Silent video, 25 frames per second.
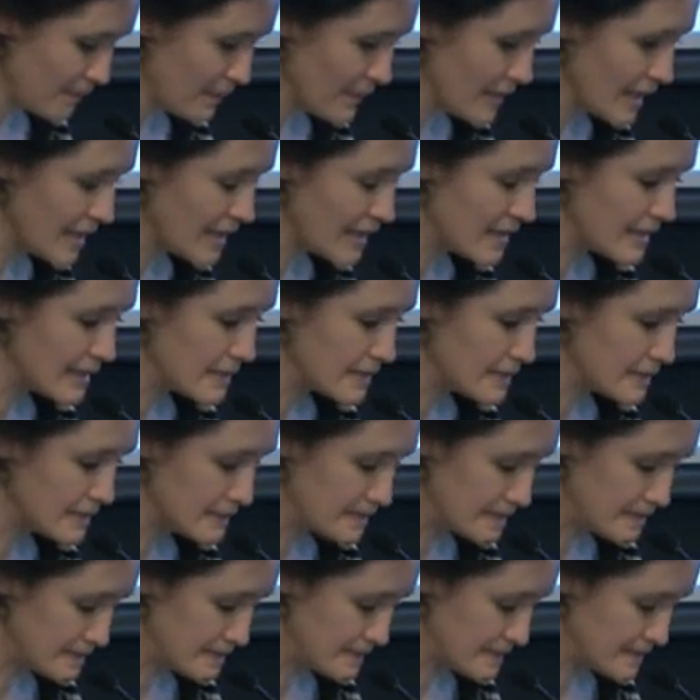
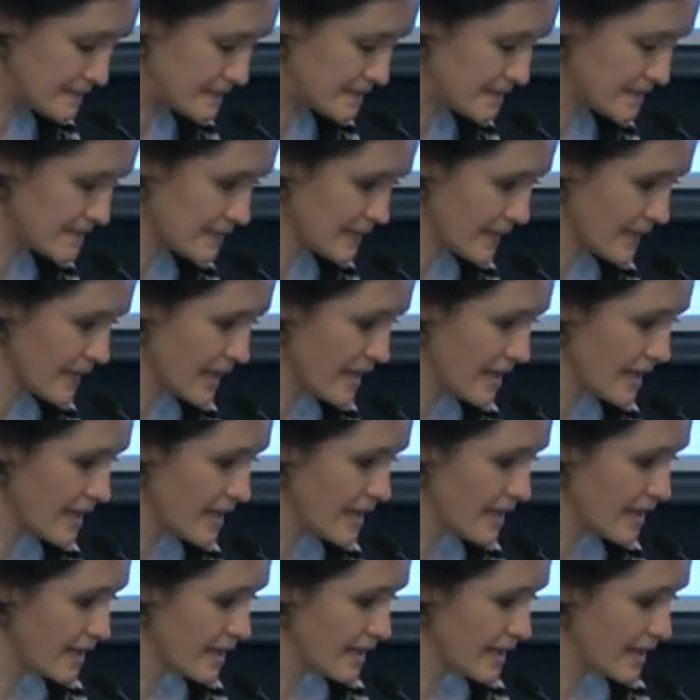And
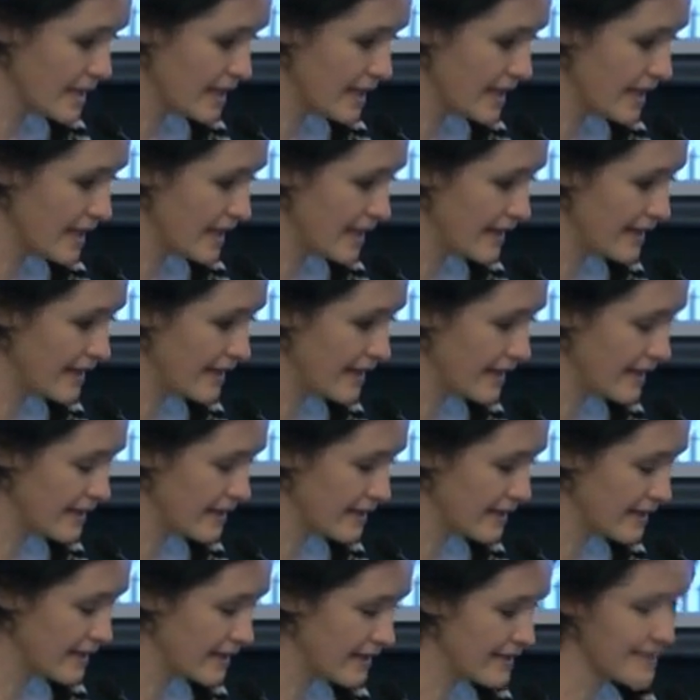
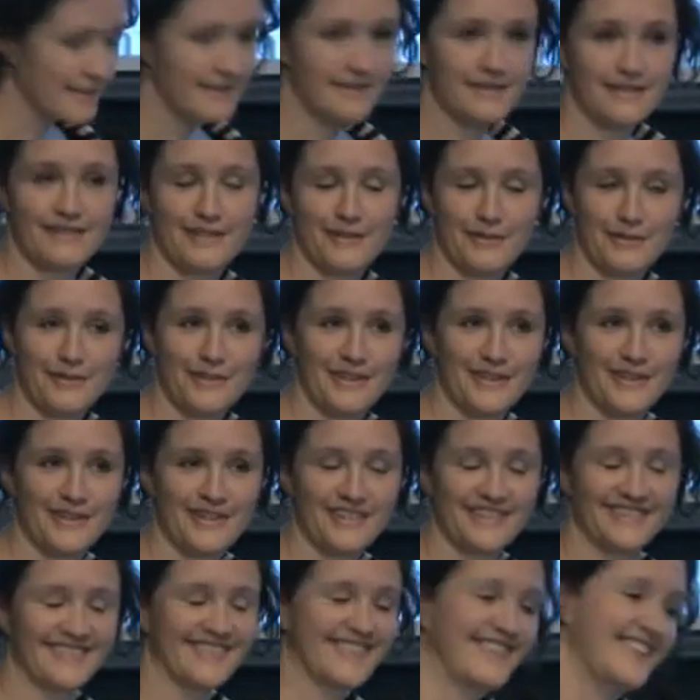then, this is
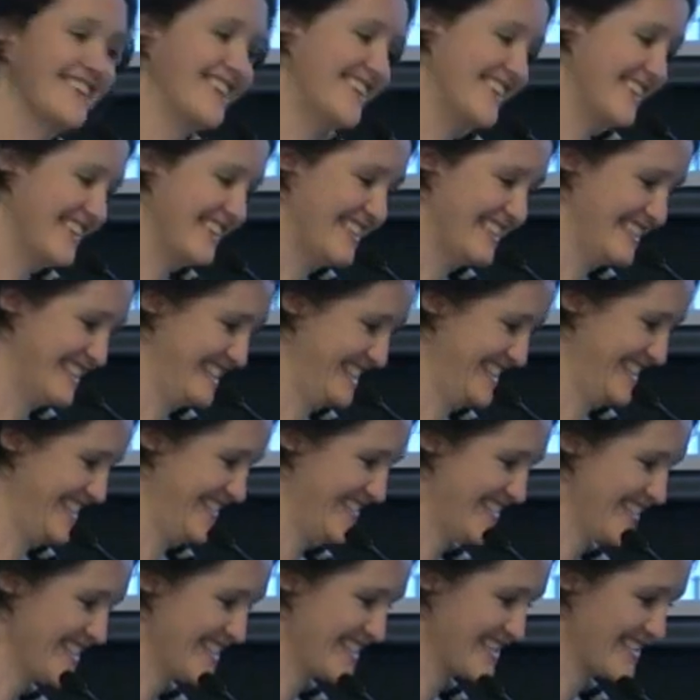Carrillo. Oh,
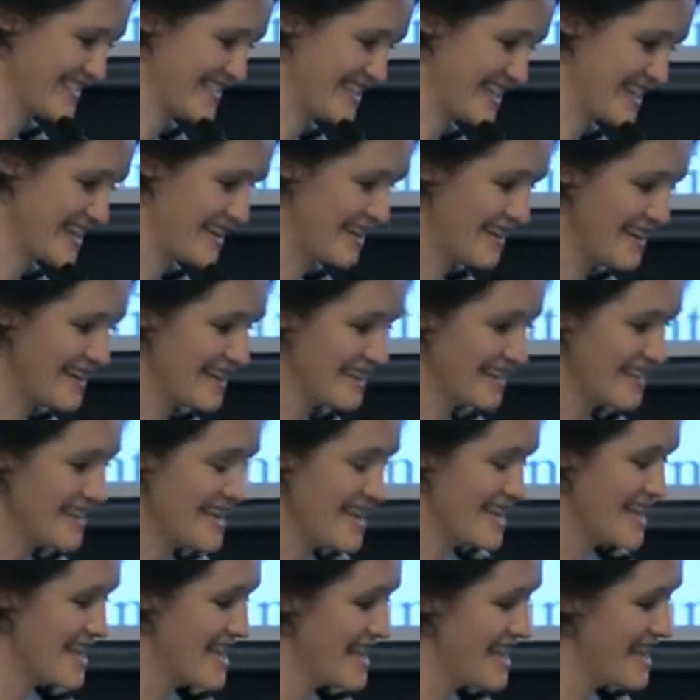what a sweetheart.
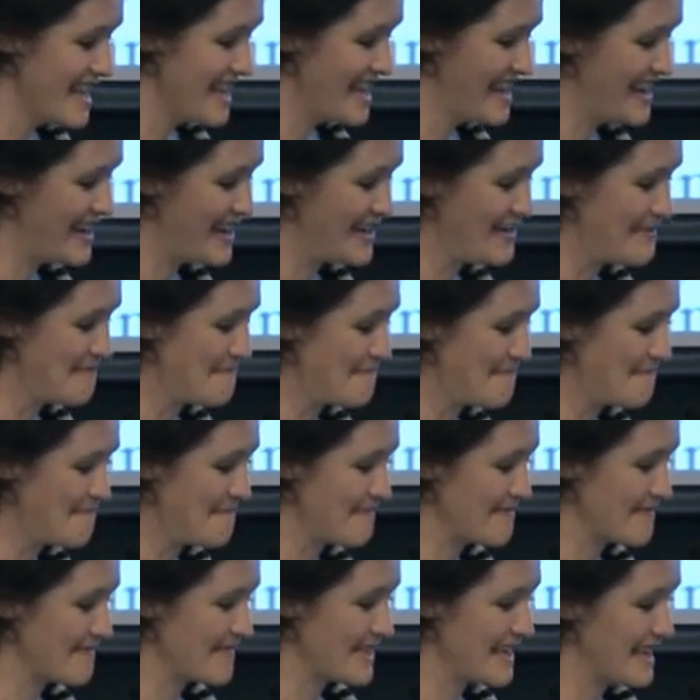
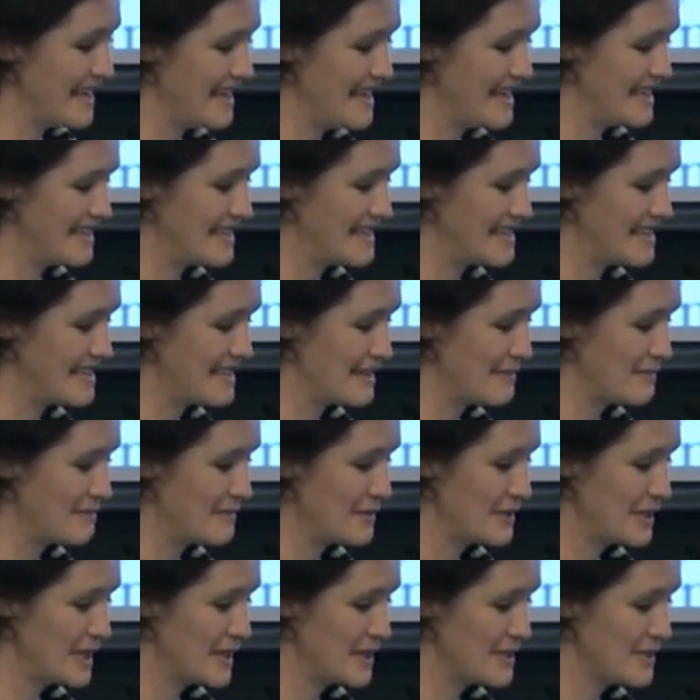
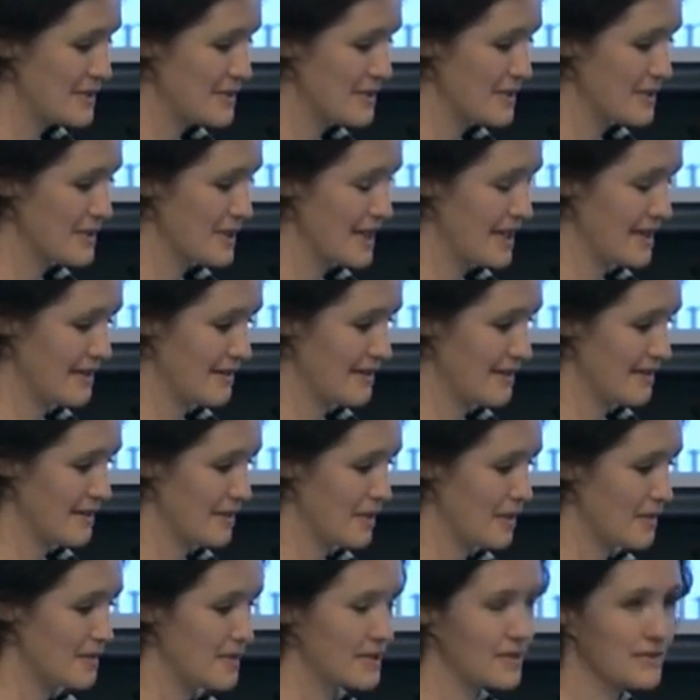Look, he took that
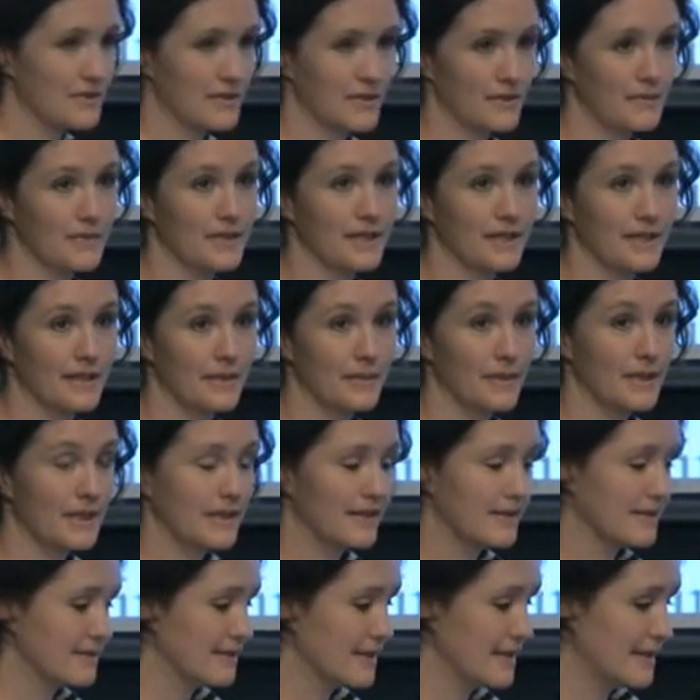commentary really
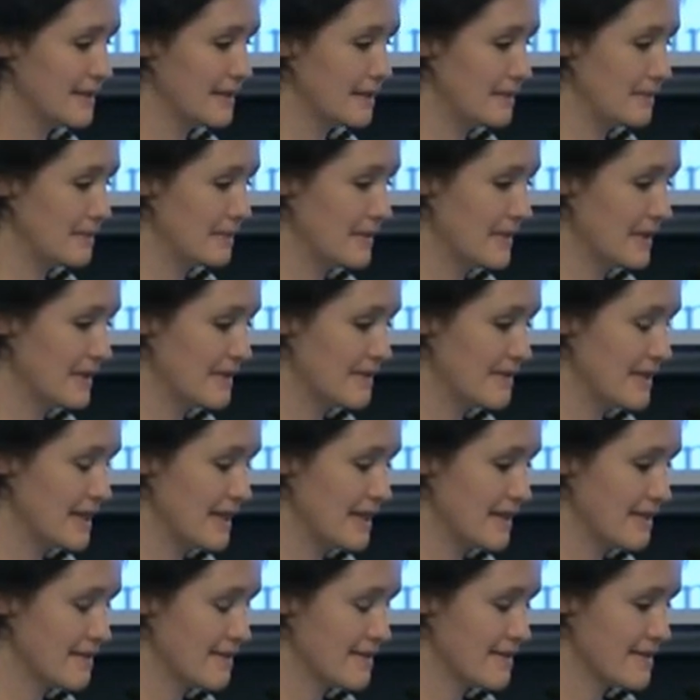well
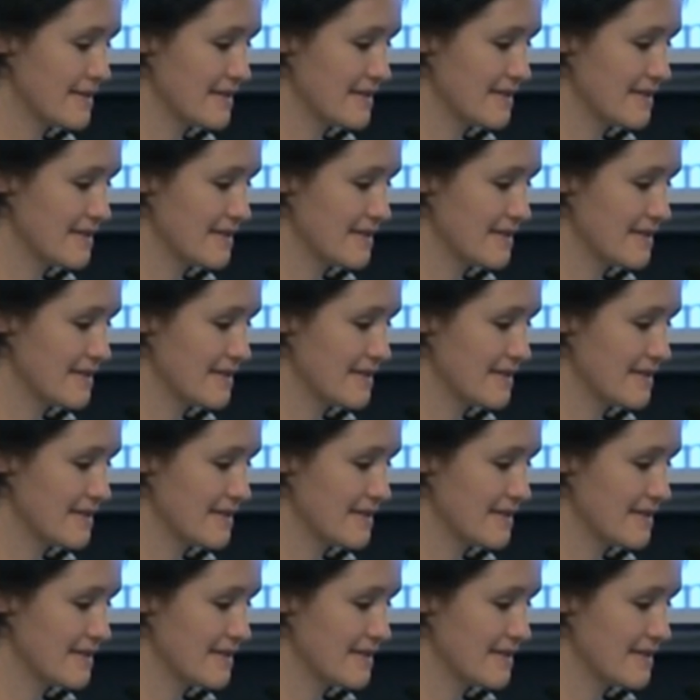around